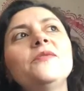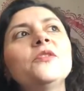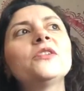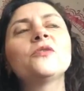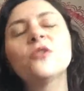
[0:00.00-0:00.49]
If
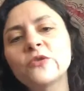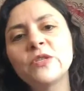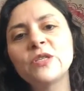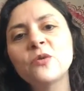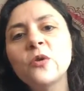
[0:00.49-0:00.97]
you're at the
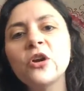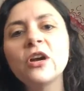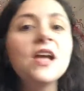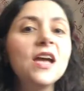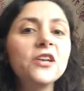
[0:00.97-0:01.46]
grocery
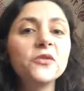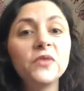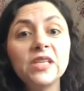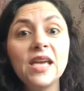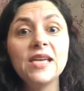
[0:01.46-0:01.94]
store and you're
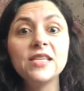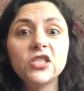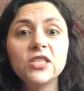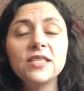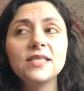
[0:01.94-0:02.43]
feeling
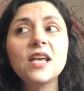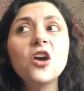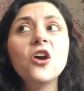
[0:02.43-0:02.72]
anxious,